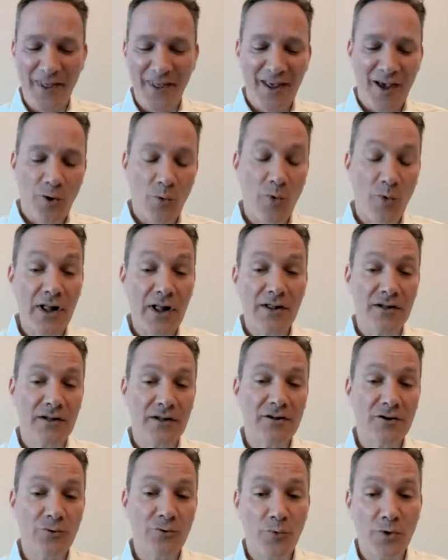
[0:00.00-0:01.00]
Well,
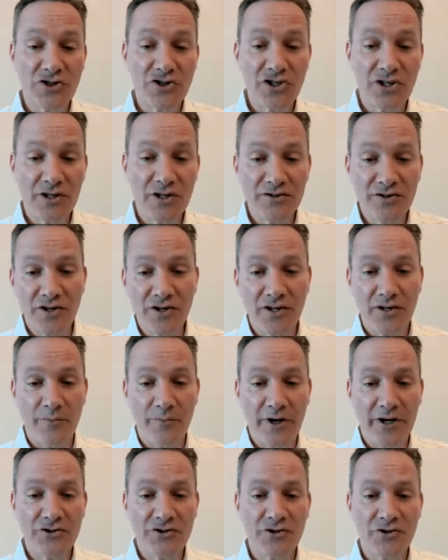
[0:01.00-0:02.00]
you're watching a
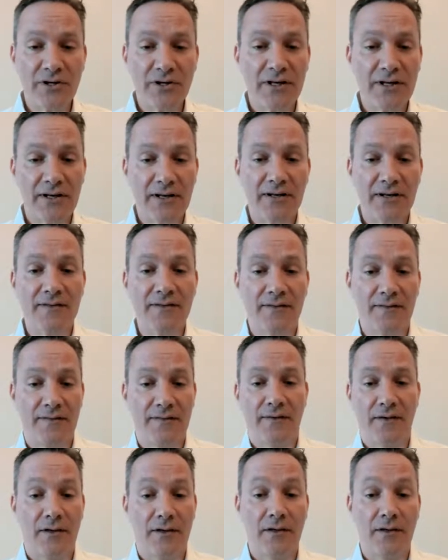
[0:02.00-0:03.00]
documentary and it's
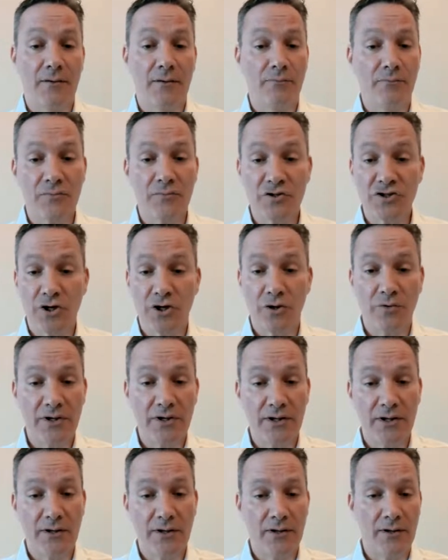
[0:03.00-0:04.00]
showing
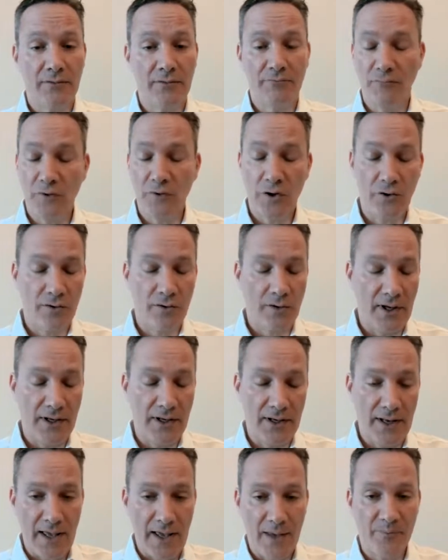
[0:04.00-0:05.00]

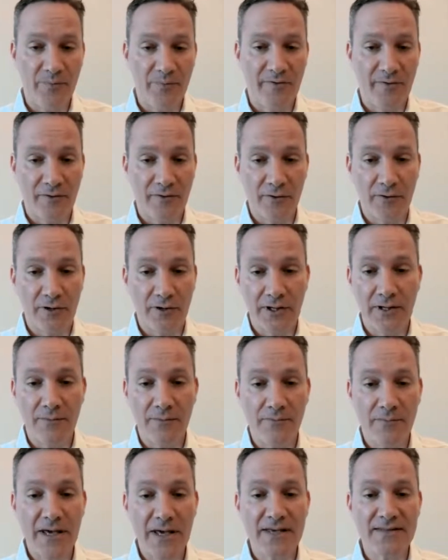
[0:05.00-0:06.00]
an absolutely
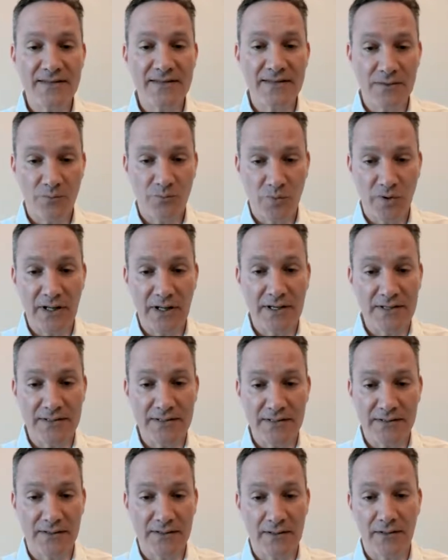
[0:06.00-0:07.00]
amazing
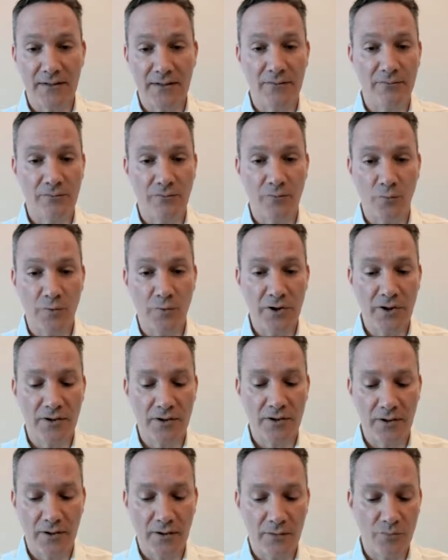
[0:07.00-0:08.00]
place with
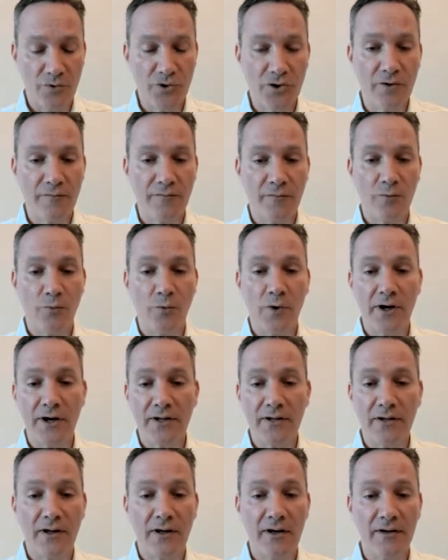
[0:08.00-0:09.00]
beautiful
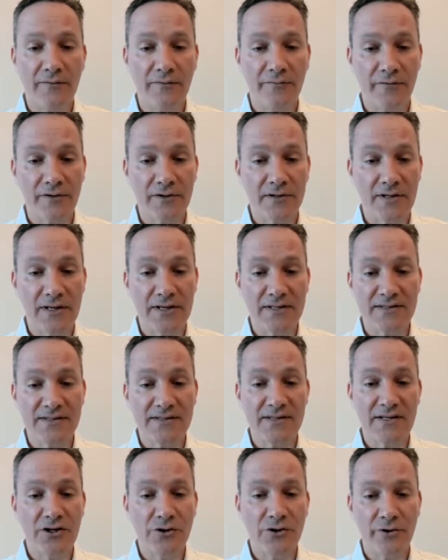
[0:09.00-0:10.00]
wildlife and
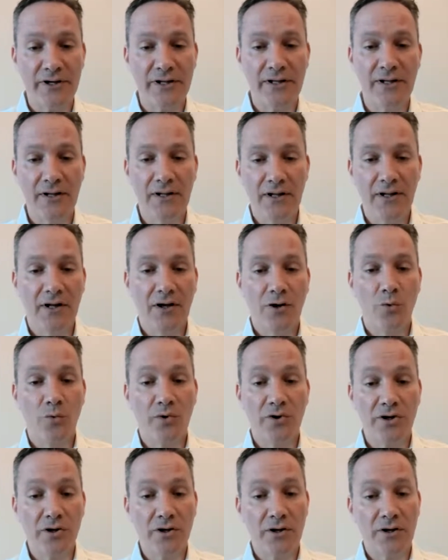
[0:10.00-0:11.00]
scenery, where
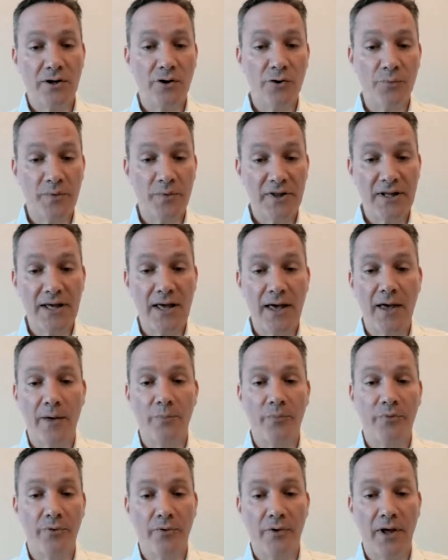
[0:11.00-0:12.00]
you can open the app
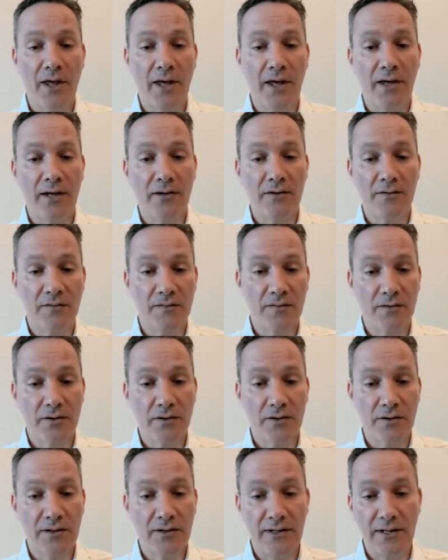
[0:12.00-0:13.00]
and
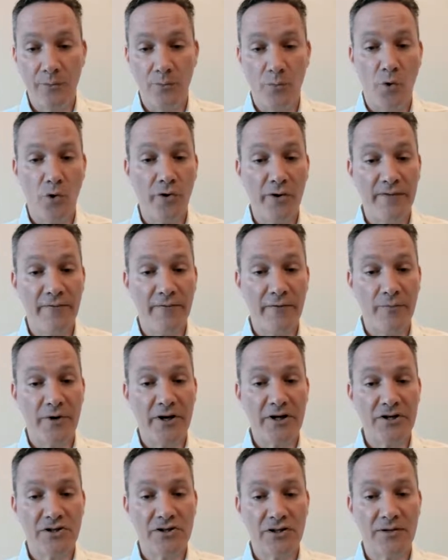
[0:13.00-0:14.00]
get more
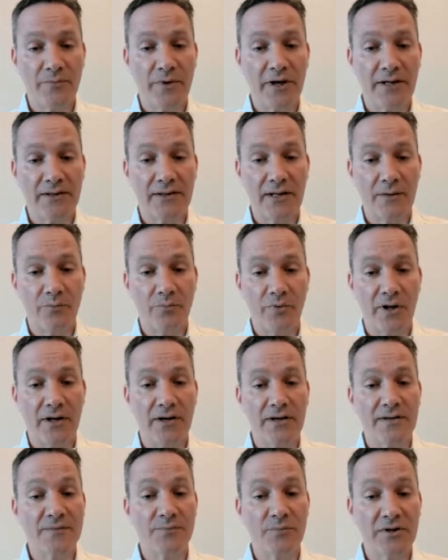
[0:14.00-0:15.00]
information about that
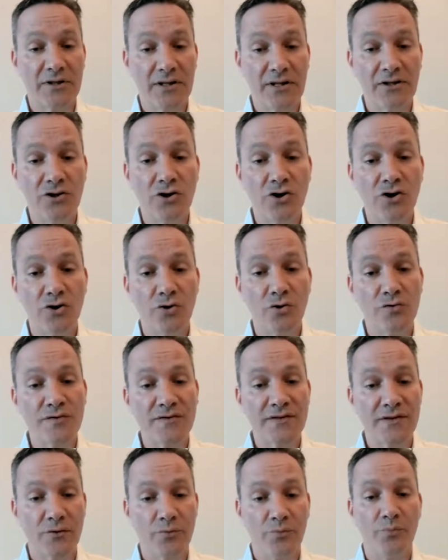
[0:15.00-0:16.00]
place, but then you can
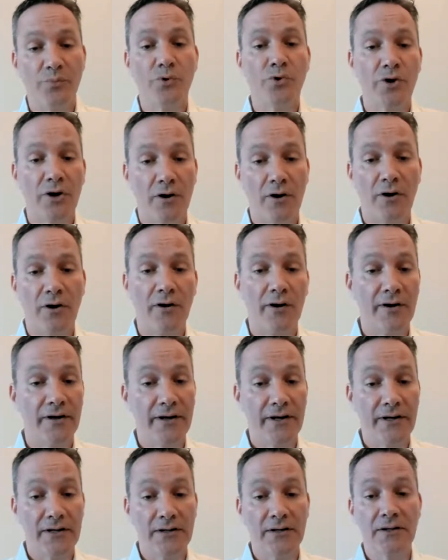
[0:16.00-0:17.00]
also book a
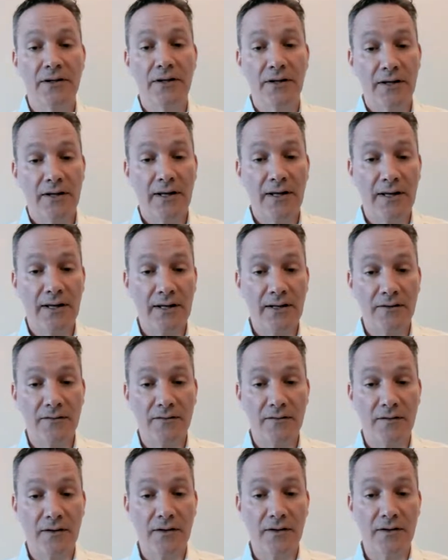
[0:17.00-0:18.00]
holiday and
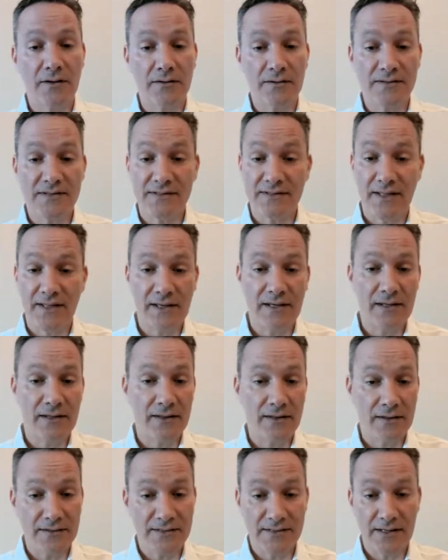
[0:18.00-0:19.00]
stay in
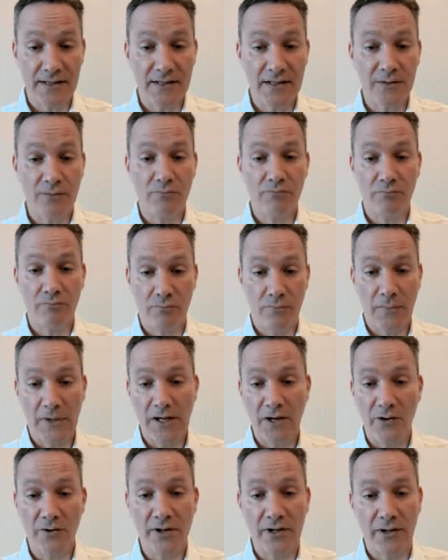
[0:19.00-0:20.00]
the same
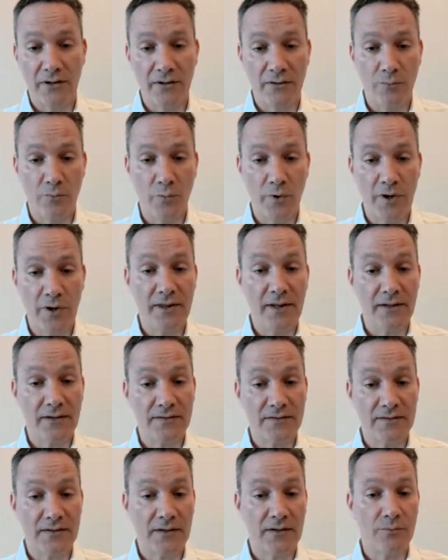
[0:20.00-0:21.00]
area where
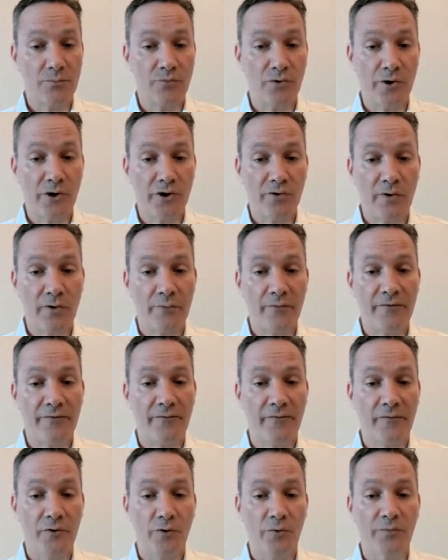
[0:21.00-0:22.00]
that program is
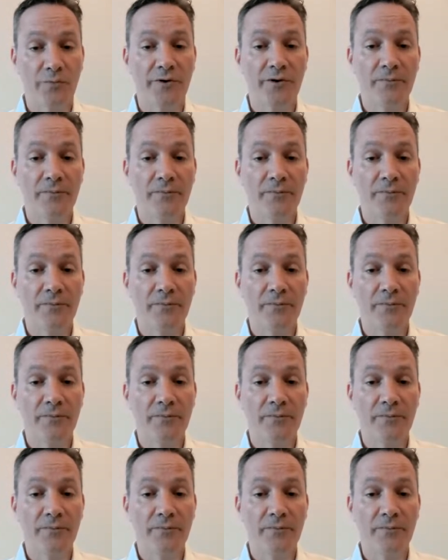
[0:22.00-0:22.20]
filmed.